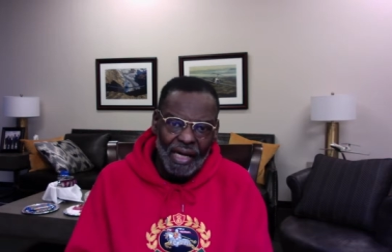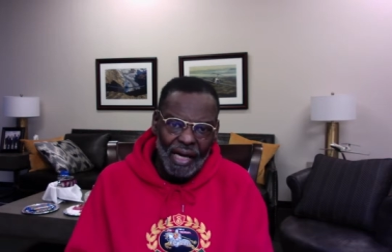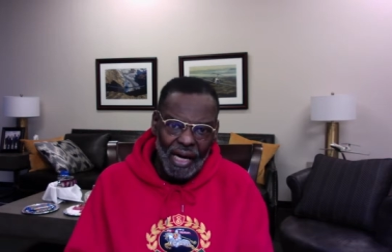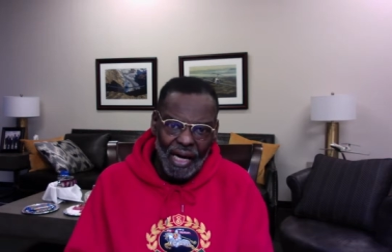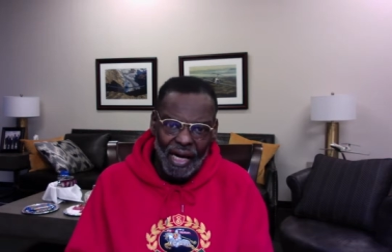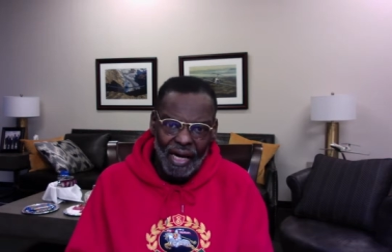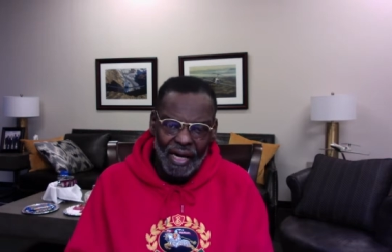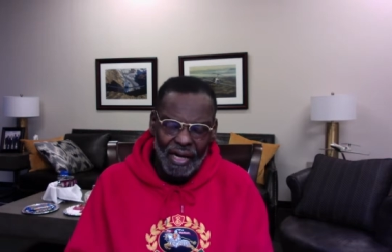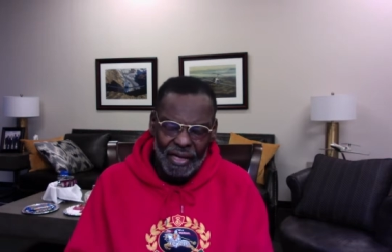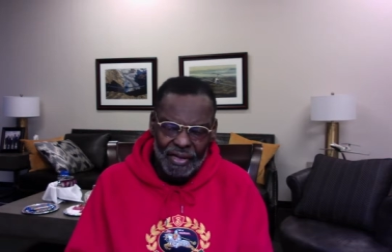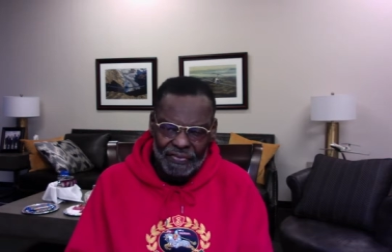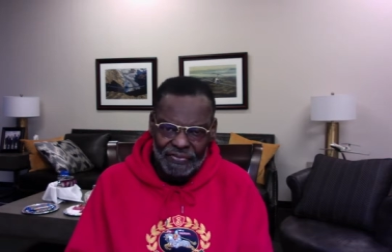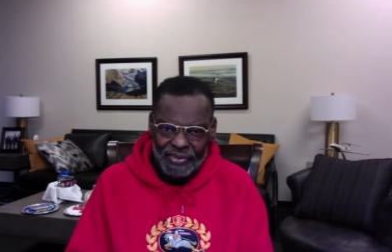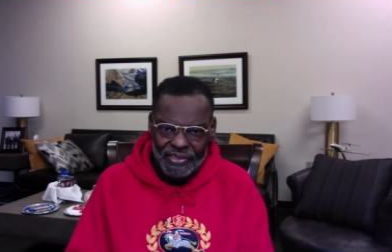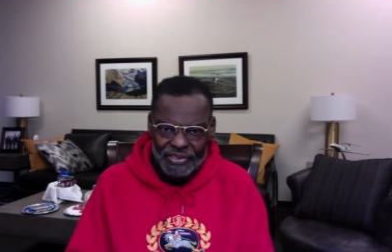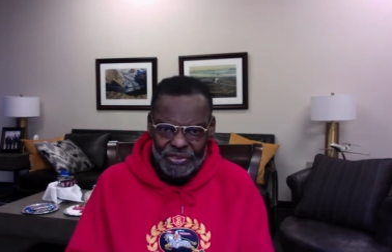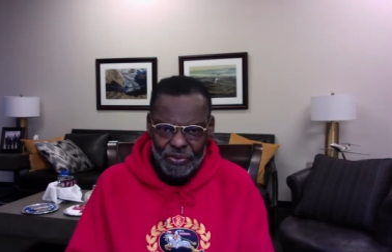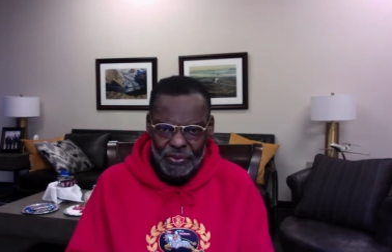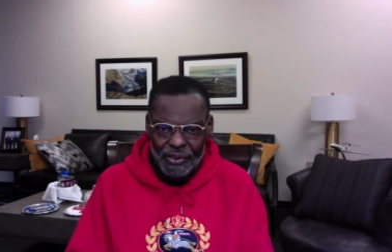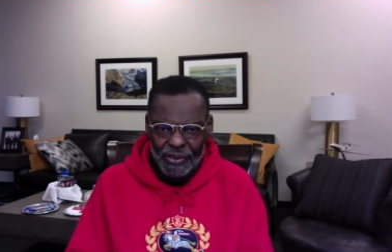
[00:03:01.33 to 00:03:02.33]
uh, of
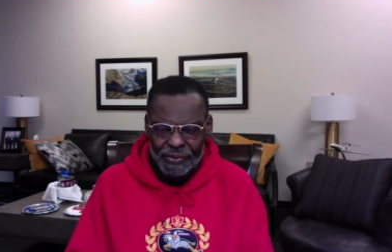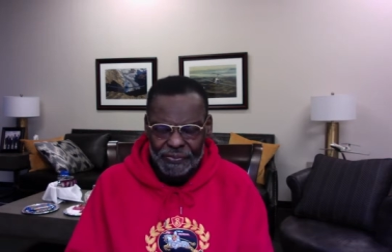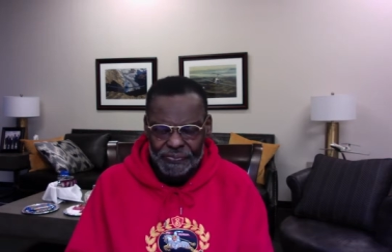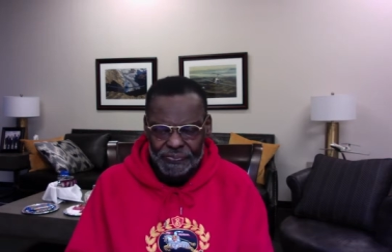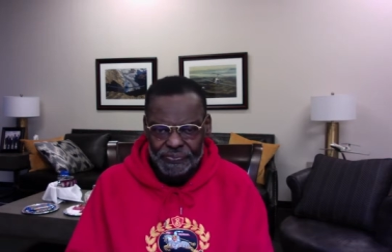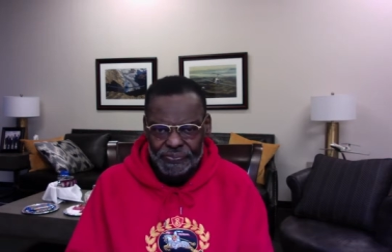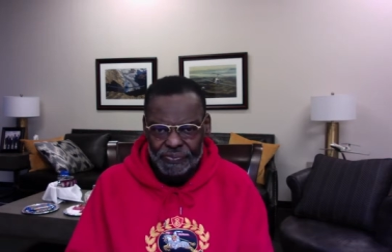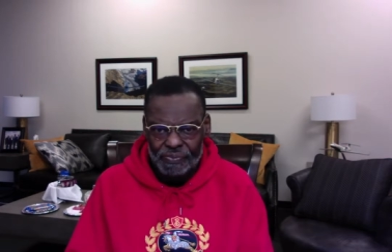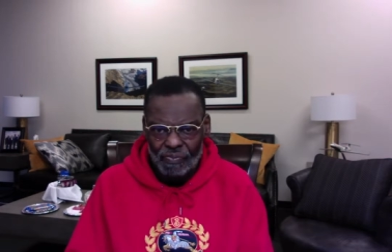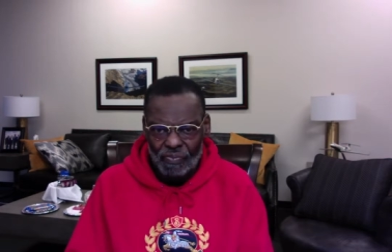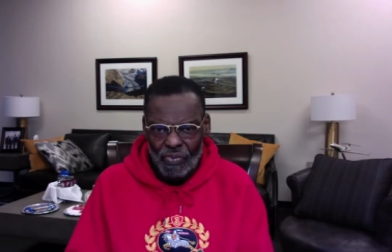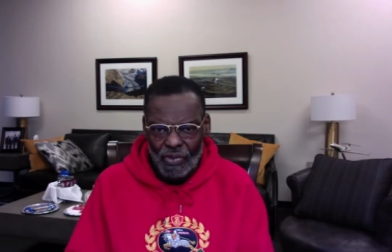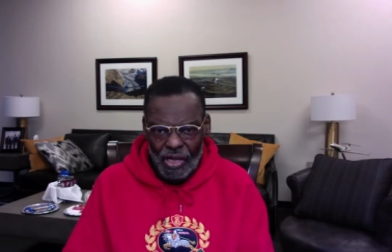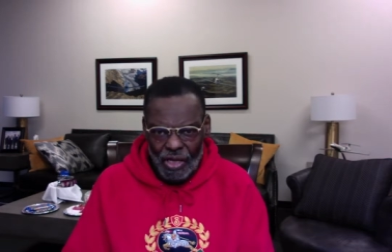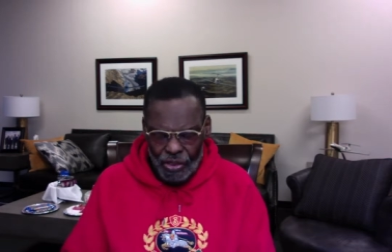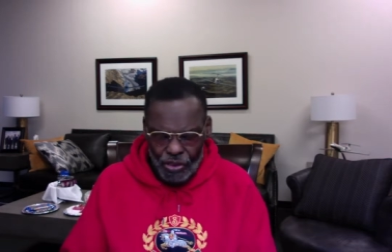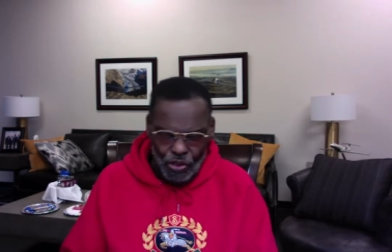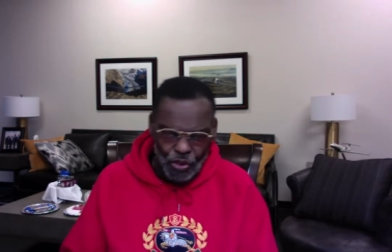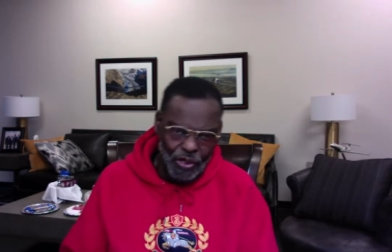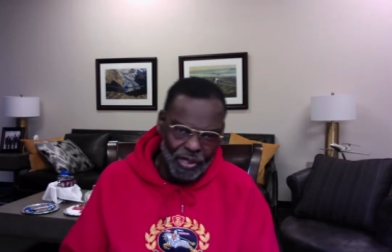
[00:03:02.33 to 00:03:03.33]
Israel.
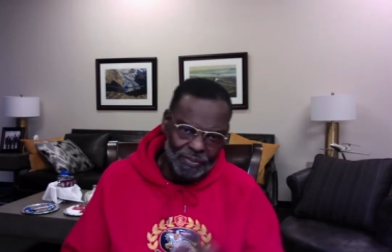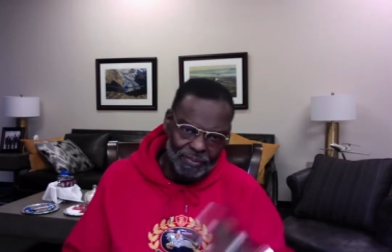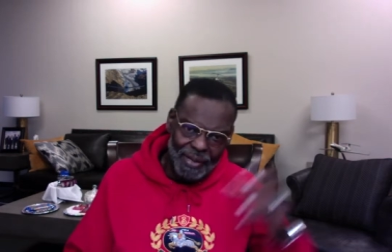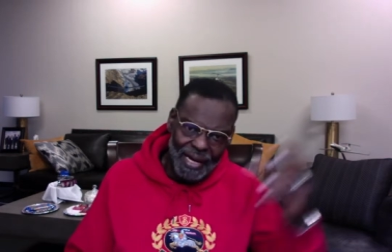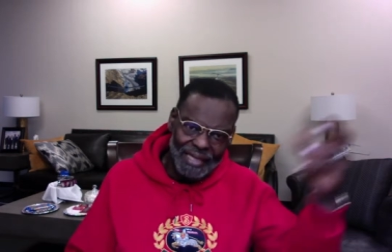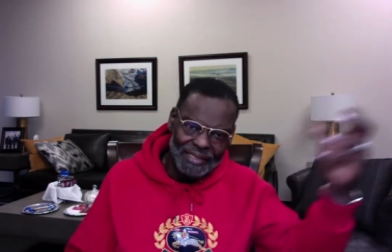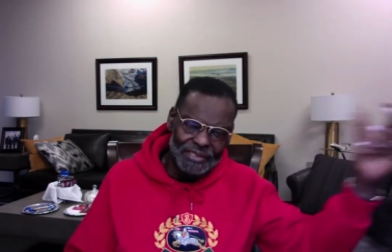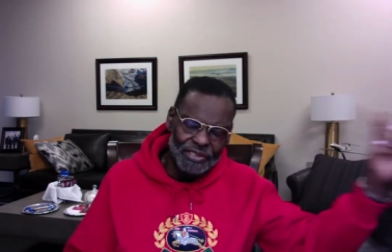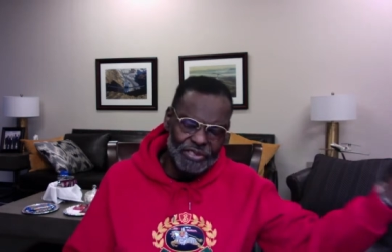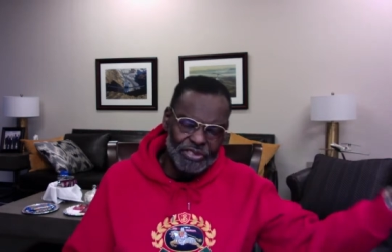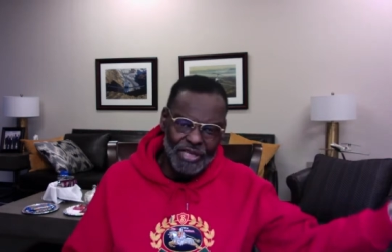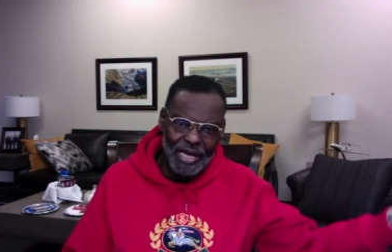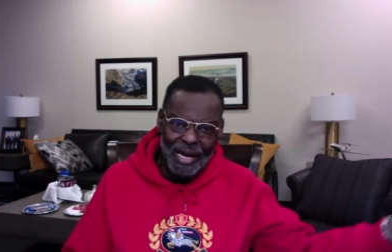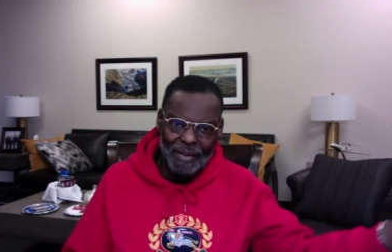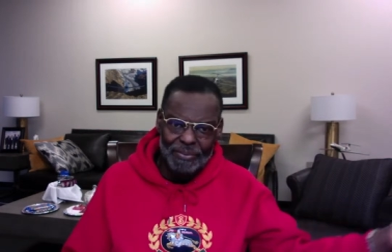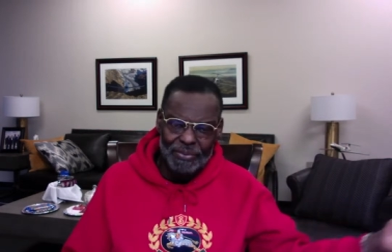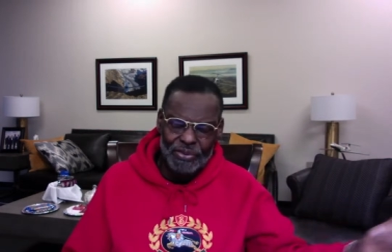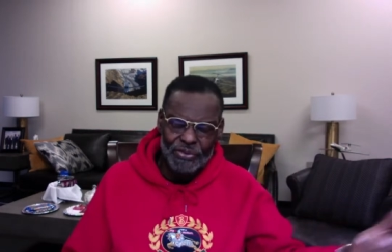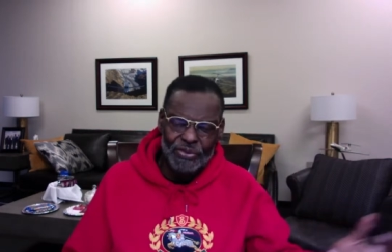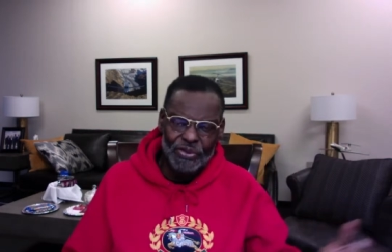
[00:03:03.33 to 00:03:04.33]
Going back to
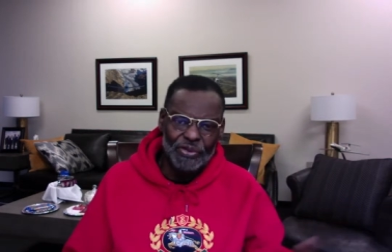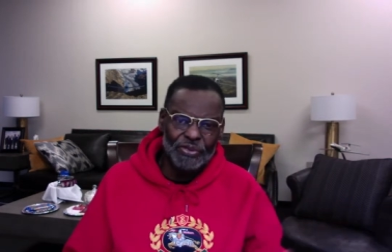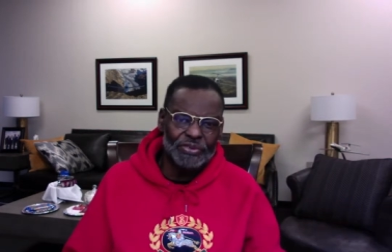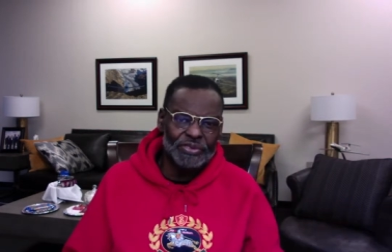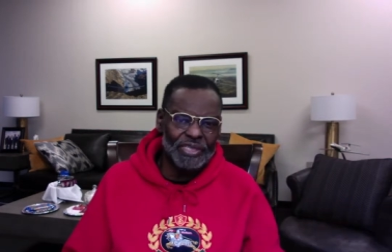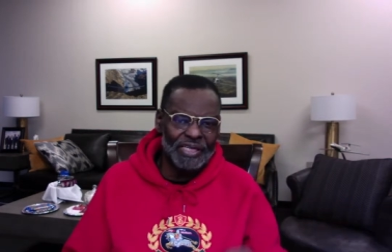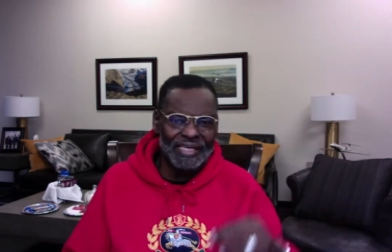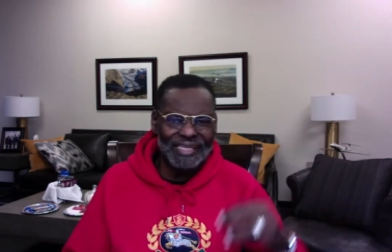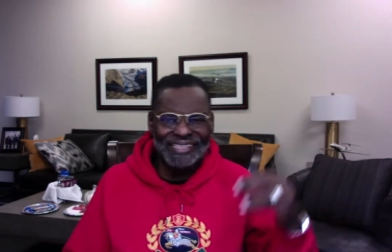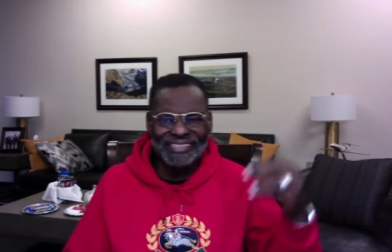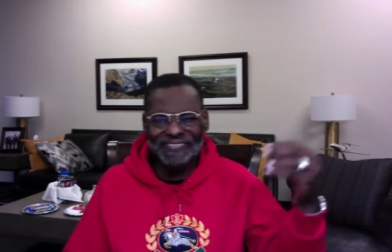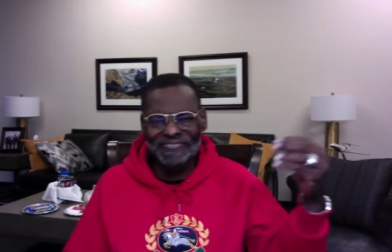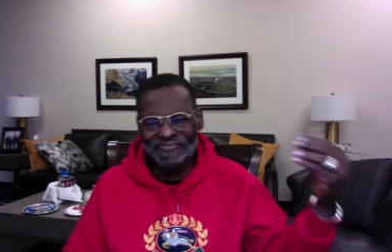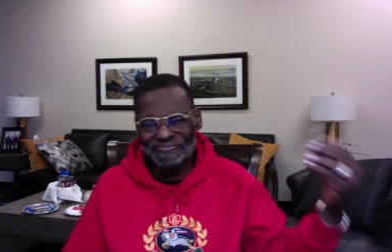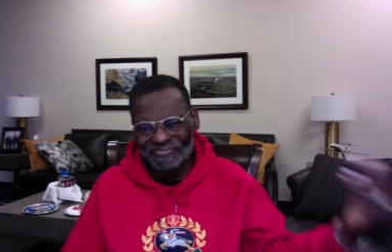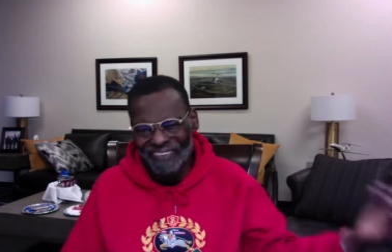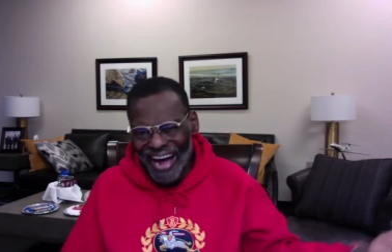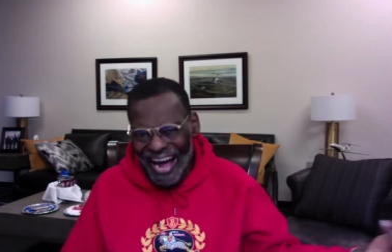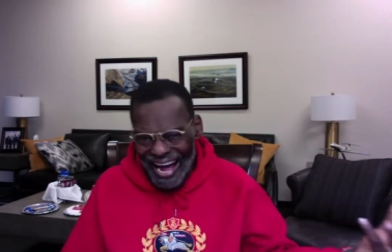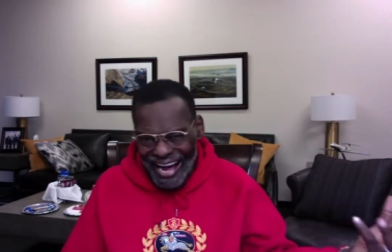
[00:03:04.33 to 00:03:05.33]
chapter thirteen,
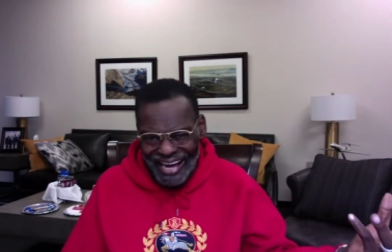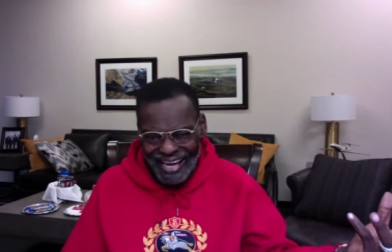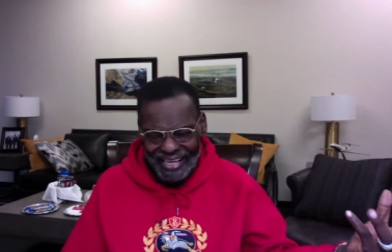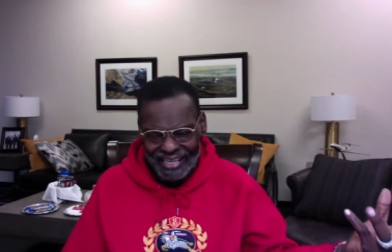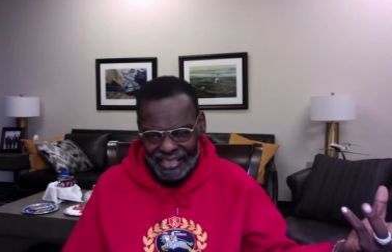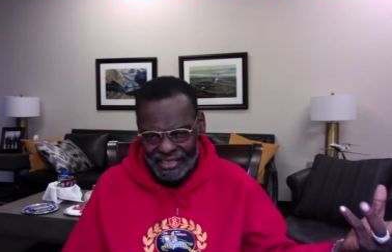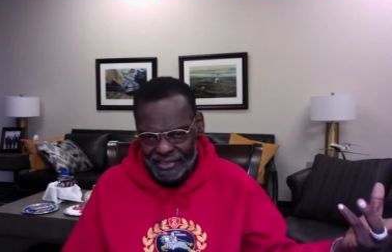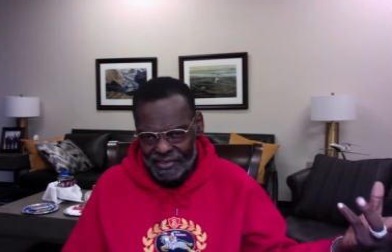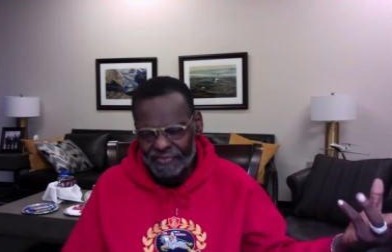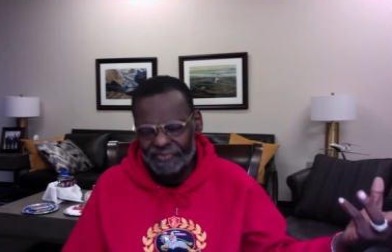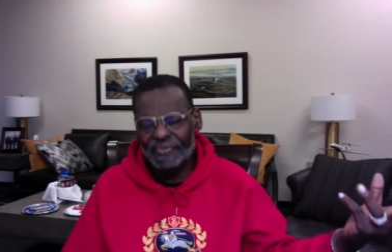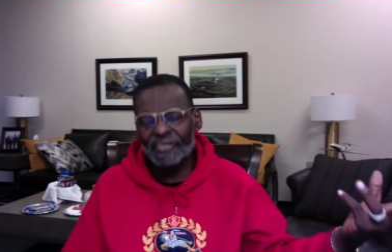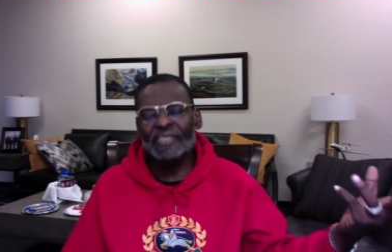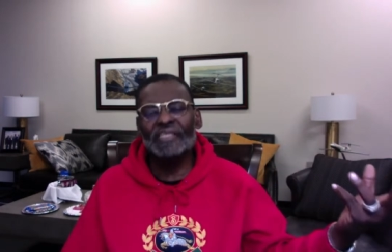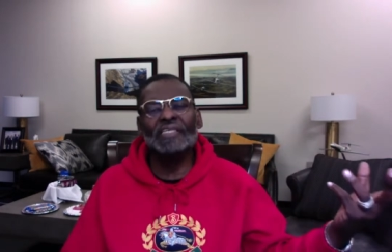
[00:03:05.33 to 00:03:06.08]
five,